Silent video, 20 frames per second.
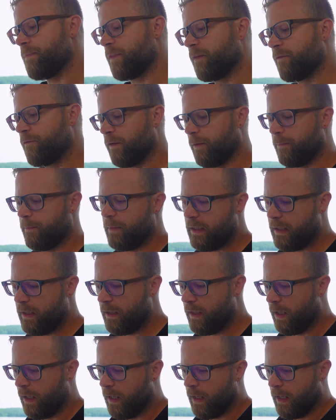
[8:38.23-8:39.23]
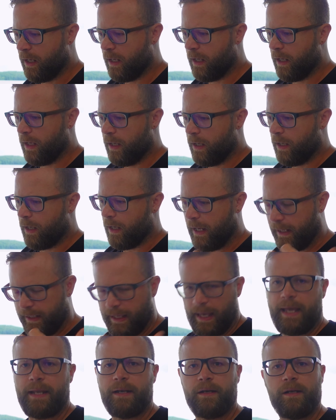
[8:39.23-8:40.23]
for me,
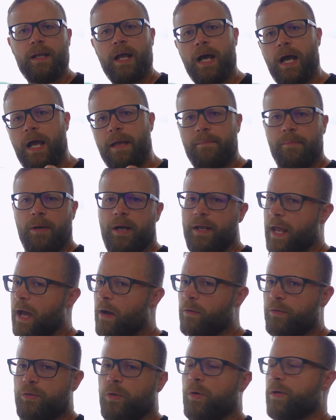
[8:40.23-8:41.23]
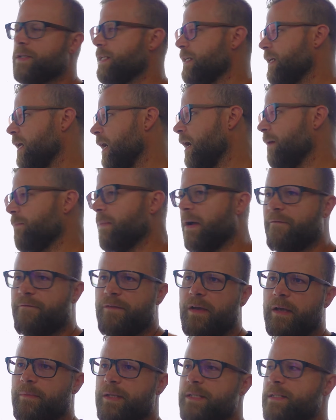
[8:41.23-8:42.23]
again, I'm an outdoorsy guy. My
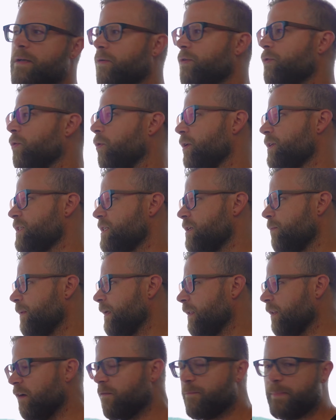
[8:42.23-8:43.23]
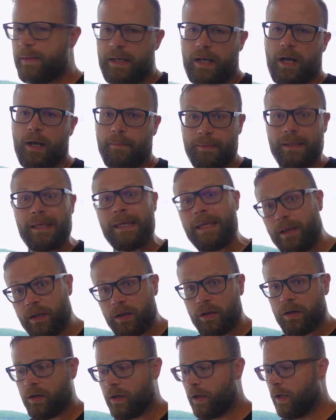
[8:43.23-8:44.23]
family's outdoorsy. We love being up
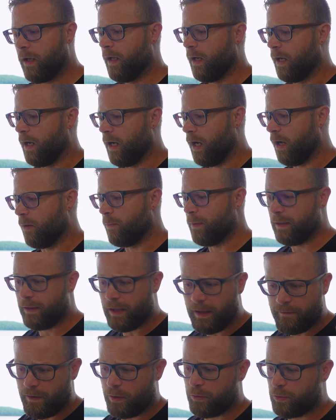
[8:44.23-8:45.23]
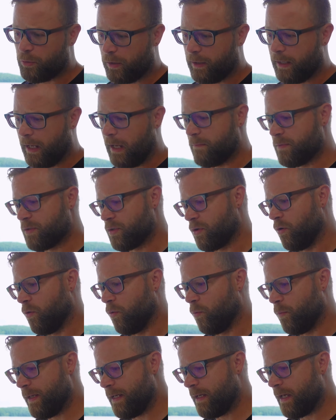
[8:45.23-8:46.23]
here. We love outdoor games.
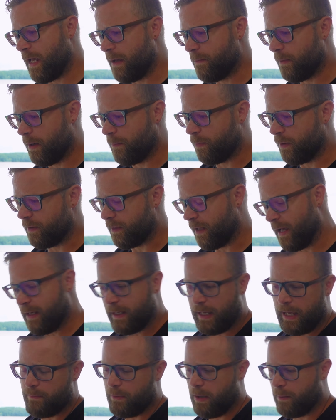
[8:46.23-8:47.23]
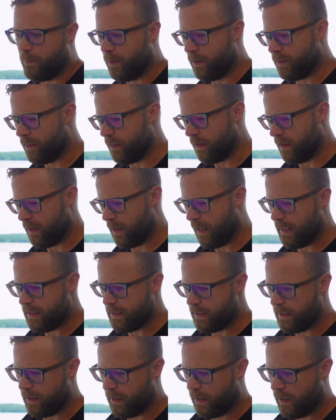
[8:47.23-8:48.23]
So I came up with the
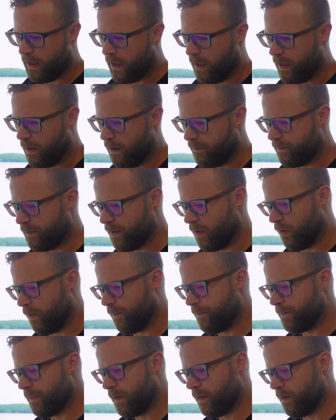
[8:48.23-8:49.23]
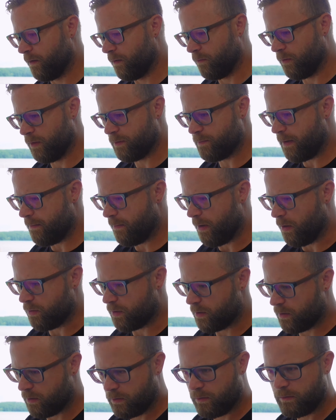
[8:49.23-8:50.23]
idea of, you know, where's my mouse?